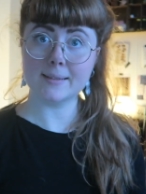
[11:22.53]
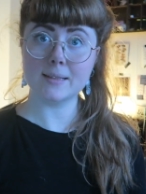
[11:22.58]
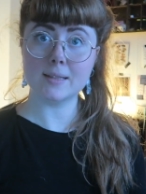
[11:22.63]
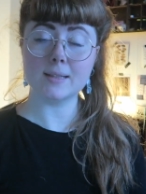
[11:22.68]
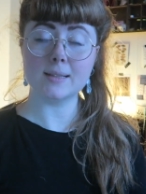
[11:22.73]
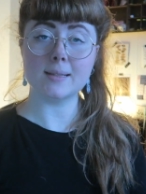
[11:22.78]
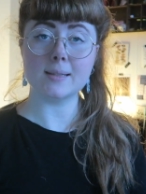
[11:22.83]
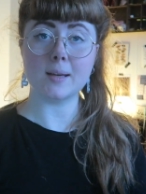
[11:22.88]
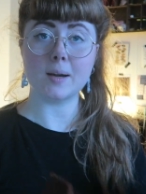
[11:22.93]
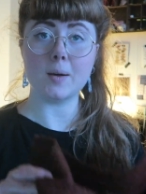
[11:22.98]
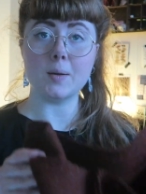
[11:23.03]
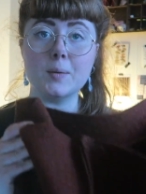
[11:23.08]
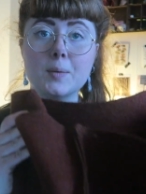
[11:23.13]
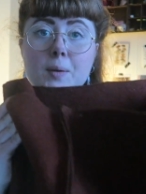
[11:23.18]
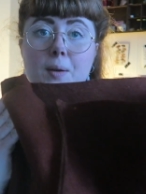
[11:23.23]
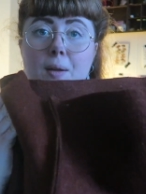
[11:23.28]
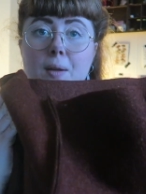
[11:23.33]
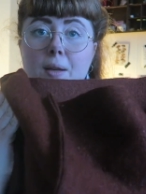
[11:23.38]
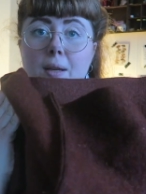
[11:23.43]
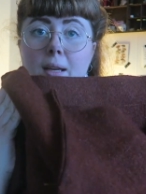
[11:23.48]
So
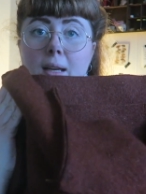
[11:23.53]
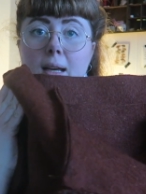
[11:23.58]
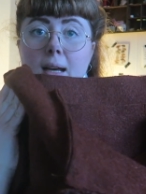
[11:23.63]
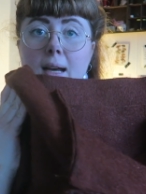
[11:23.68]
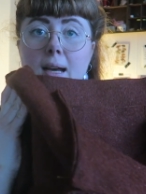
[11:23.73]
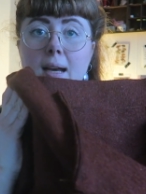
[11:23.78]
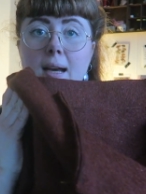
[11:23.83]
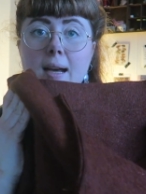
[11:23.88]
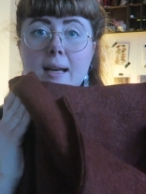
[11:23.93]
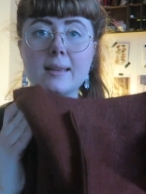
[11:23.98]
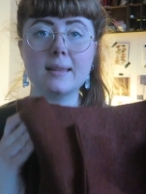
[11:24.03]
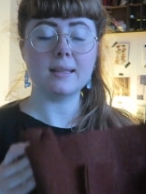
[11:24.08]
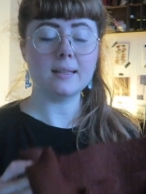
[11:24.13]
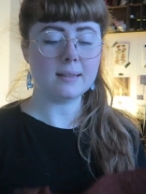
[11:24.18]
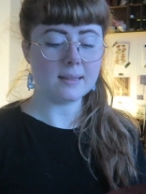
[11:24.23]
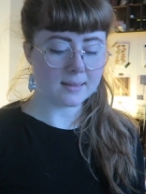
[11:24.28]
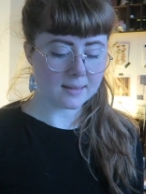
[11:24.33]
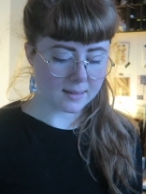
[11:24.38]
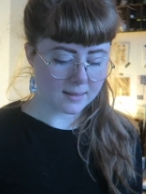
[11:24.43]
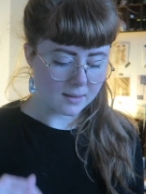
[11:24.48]
I think
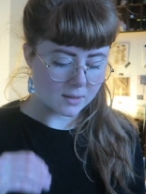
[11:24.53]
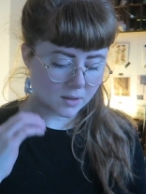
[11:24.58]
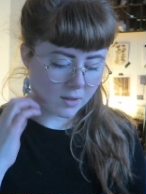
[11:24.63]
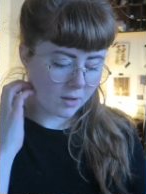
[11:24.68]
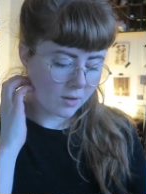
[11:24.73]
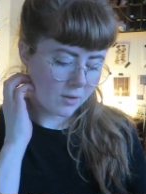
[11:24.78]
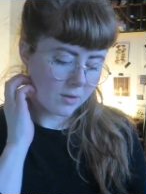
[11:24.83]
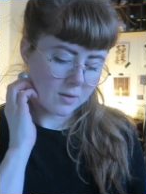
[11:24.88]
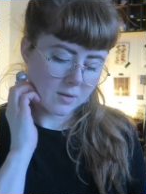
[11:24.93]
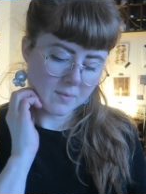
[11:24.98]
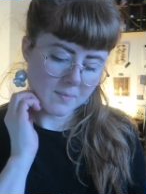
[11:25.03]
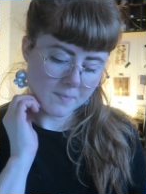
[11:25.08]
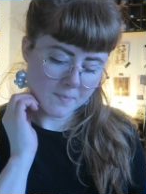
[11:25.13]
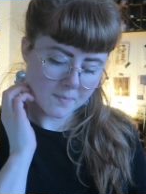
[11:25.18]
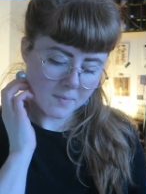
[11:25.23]
this is good.